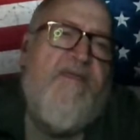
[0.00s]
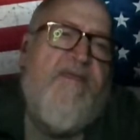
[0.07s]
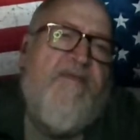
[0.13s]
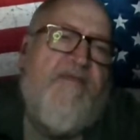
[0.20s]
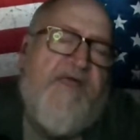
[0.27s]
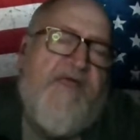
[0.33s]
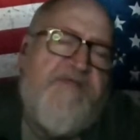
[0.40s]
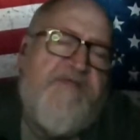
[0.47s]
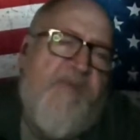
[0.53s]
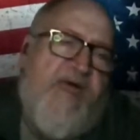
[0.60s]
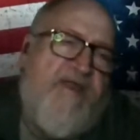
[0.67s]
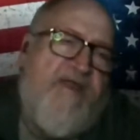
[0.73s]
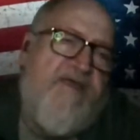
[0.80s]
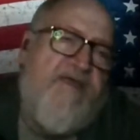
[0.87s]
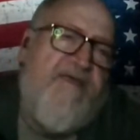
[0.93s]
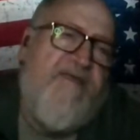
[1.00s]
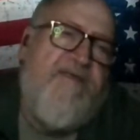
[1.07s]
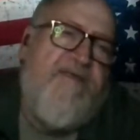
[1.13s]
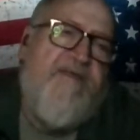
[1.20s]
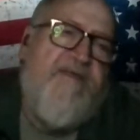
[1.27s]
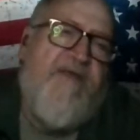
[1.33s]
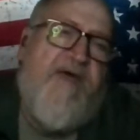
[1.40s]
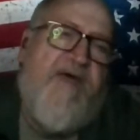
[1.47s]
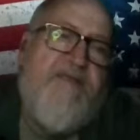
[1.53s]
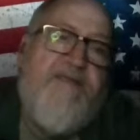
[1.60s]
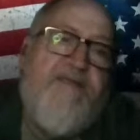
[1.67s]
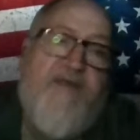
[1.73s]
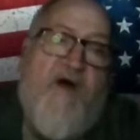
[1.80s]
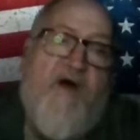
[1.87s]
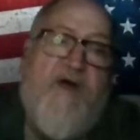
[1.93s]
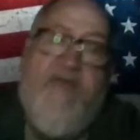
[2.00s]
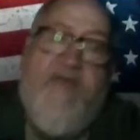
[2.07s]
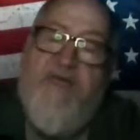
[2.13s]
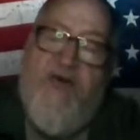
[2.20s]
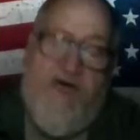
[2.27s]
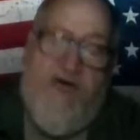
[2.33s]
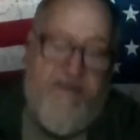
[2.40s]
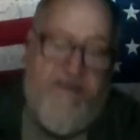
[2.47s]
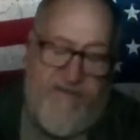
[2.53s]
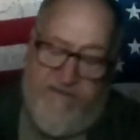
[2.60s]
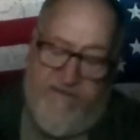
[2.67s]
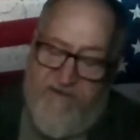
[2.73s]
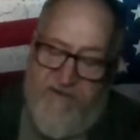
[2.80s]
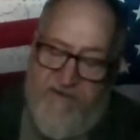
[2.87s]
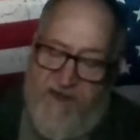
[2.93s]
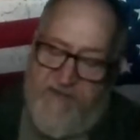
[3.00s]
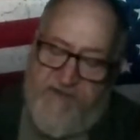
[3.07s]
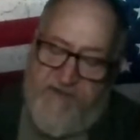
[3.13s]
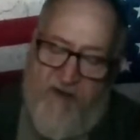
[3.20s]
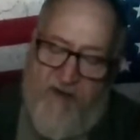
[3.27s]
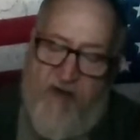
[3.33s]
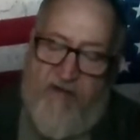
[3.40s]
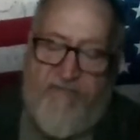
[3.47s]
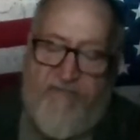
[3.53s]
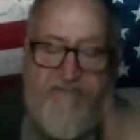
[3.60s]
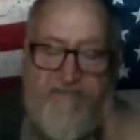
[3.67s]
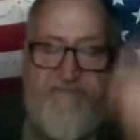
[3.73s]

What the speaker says: Thanks, family. You guys are all